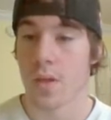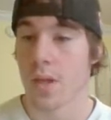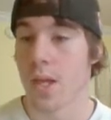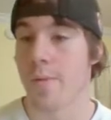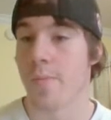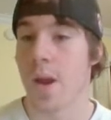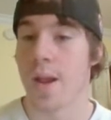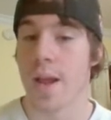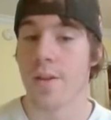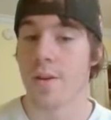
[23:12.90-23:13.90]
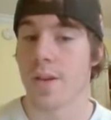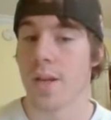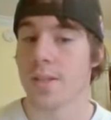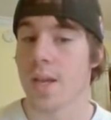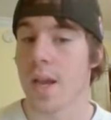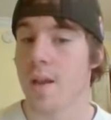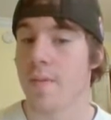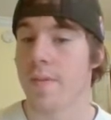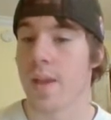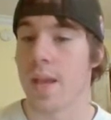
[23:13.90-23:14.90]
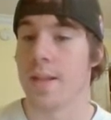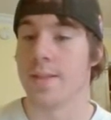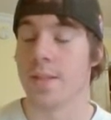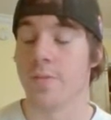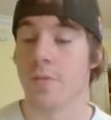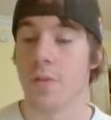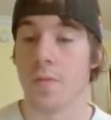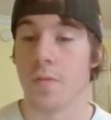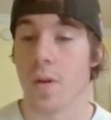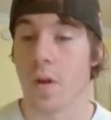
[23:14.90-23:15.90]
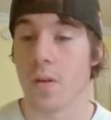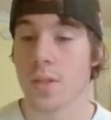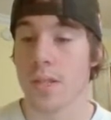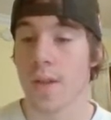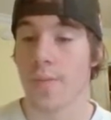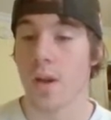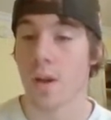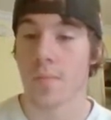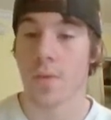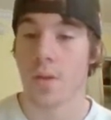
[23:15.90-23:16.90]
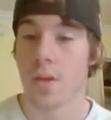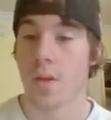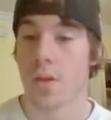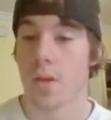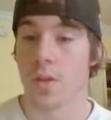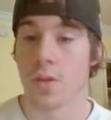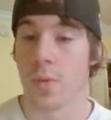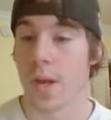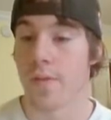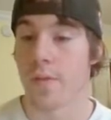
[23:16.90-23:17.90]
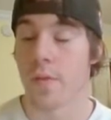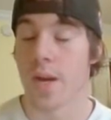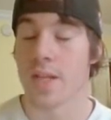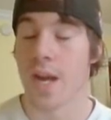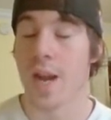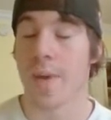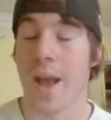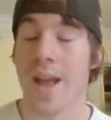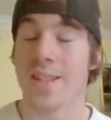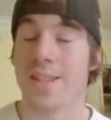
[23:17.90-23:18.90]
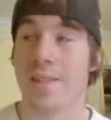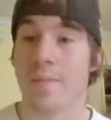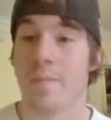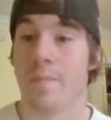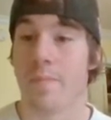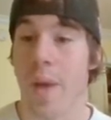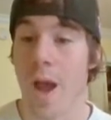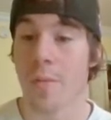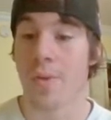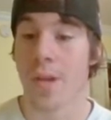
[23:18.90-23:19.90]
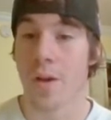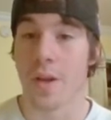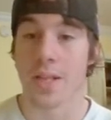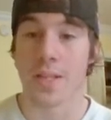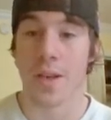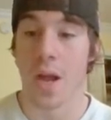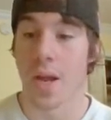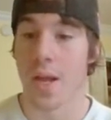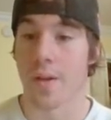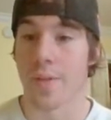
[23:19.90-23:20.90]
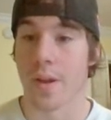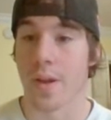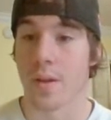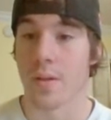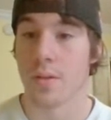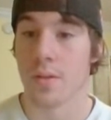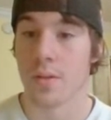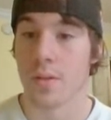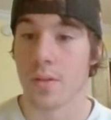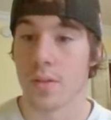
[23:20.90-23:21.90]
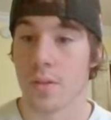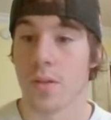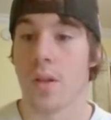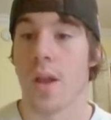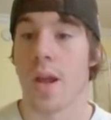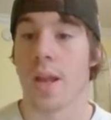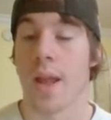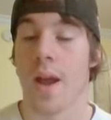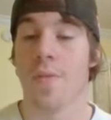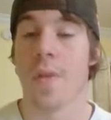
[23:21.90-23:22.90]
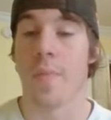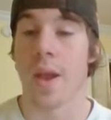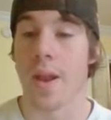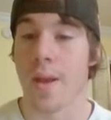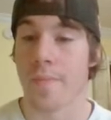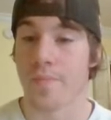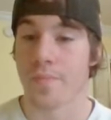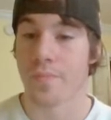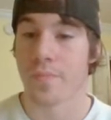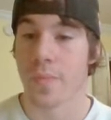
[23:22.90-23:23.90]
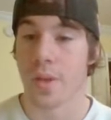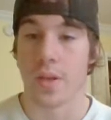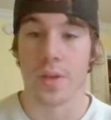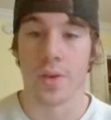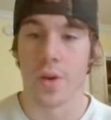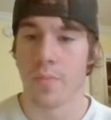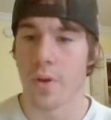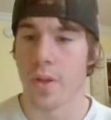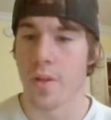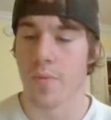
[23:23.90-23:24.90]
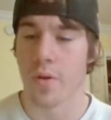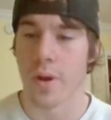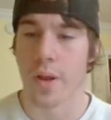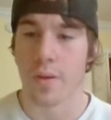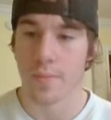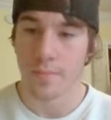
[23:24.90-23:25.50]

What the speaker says: Keep in mind, Eder does have a Z move all saved up. Just waiting for the right time as the Palpio gets the knockout there. Knocking out the Bannet. You don't put in the Browning.